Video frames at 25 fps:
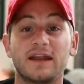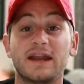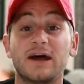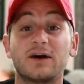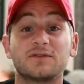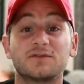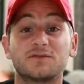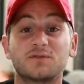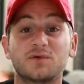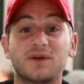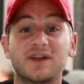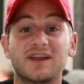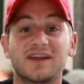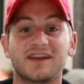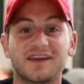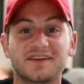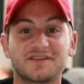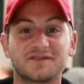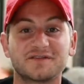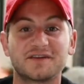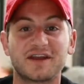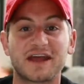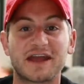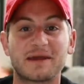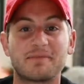And I was tweeting
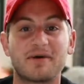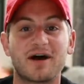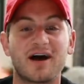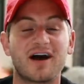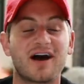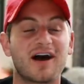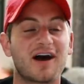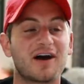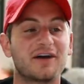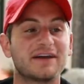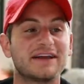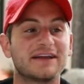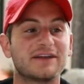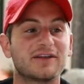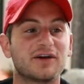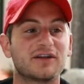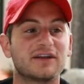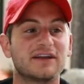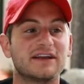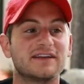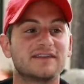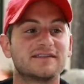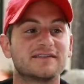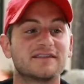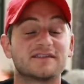yesterday about how Elon
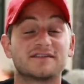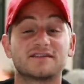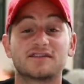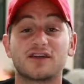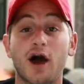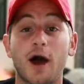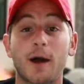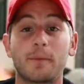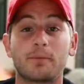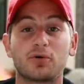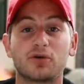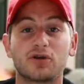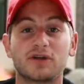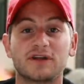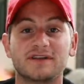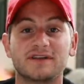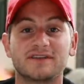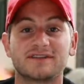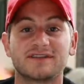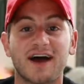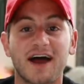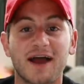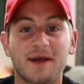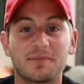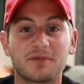needs to stop putting
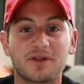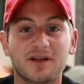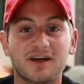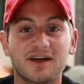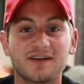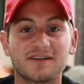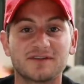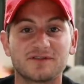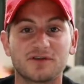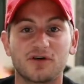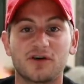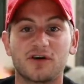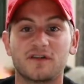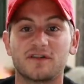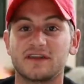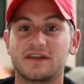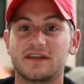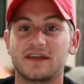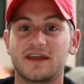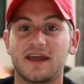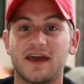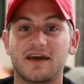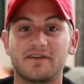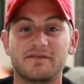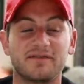timelines on
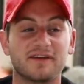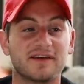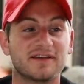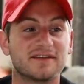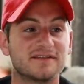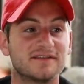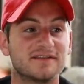the FSD,